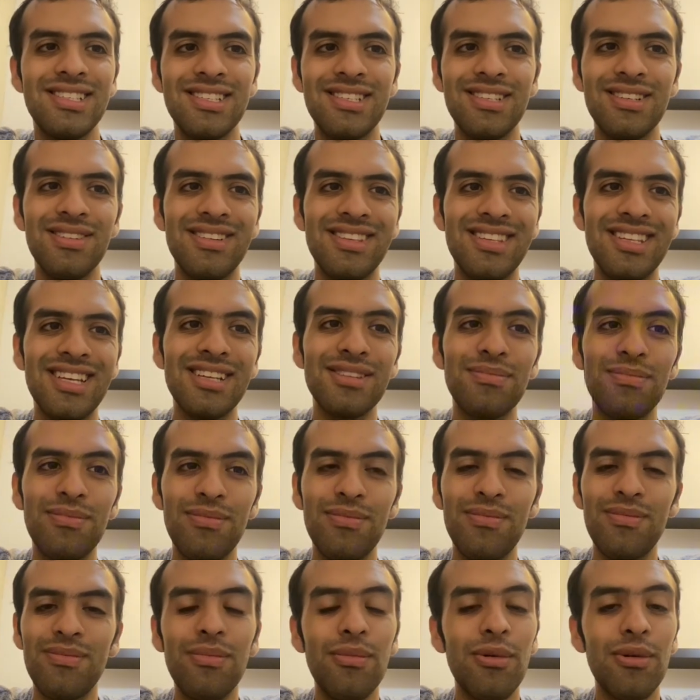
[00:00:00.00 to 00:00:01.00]
So
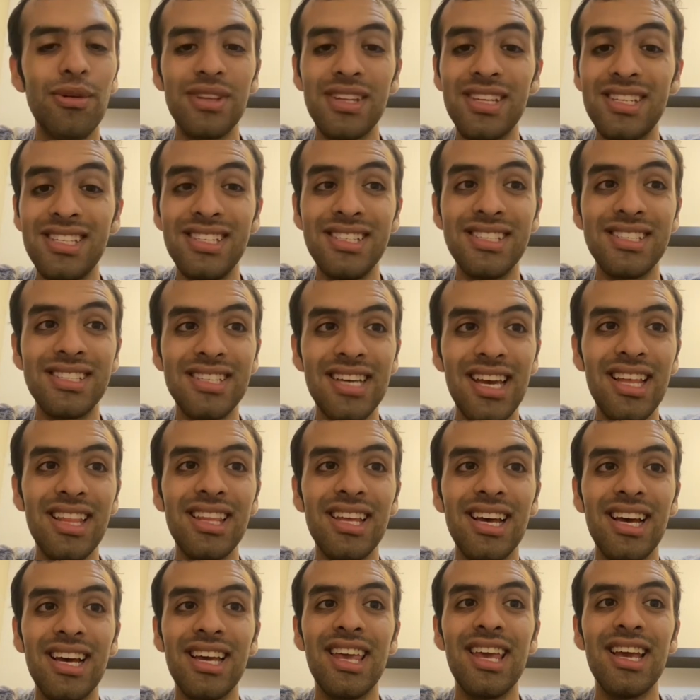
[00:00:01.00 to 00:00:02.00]
that board is insane,
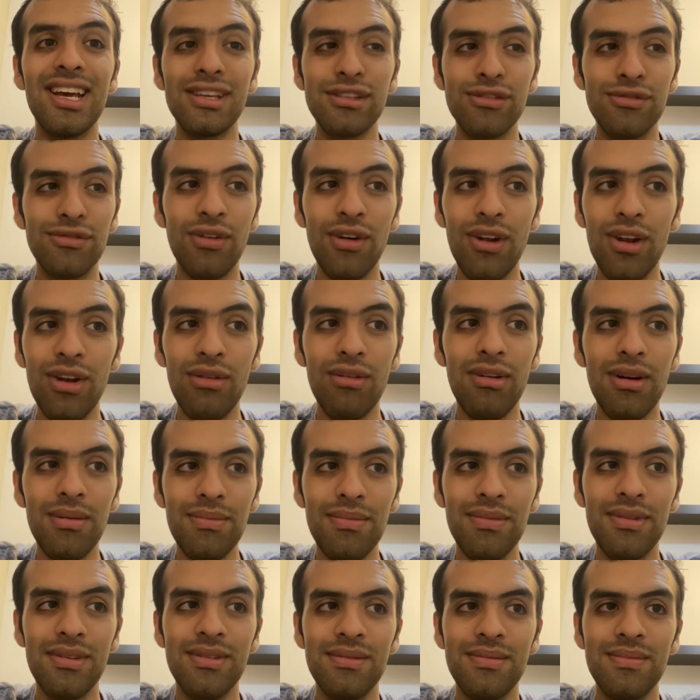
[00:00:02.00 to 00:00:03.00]
and he has follow
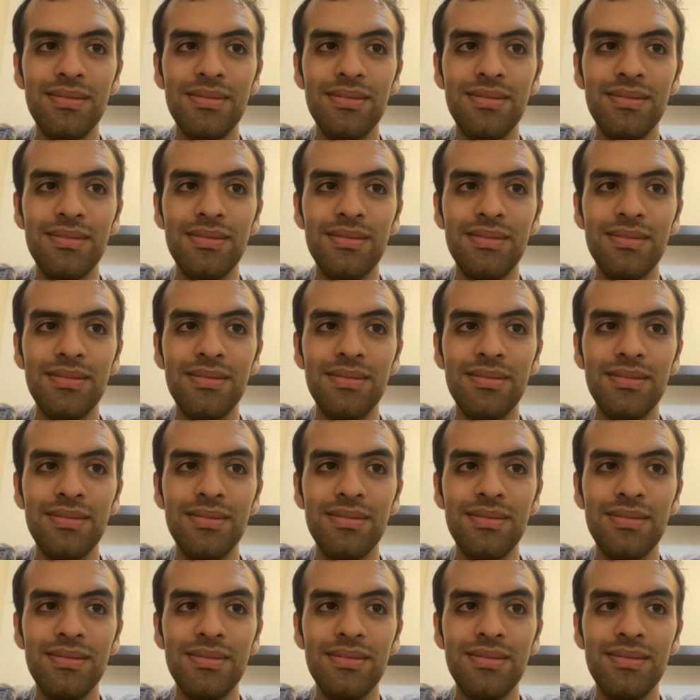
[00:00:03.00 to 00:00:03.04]
up.